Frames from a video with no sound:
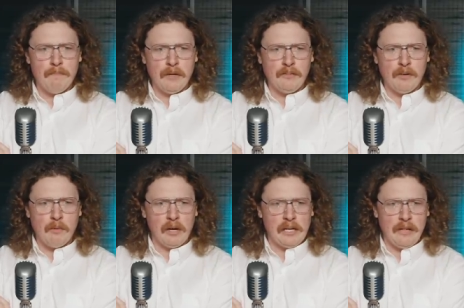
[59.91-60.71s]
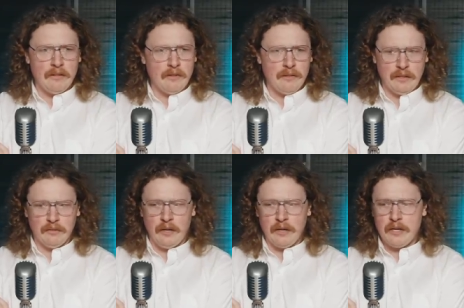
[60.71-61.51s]
makes it quite clear that
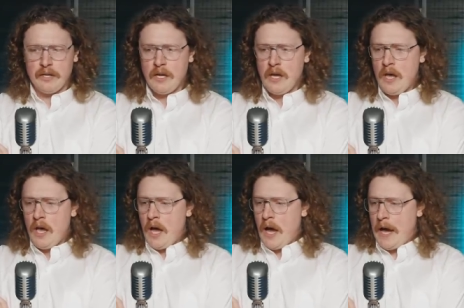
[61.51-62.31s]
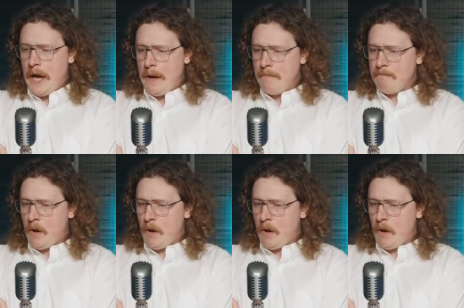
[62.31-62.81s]
things like um,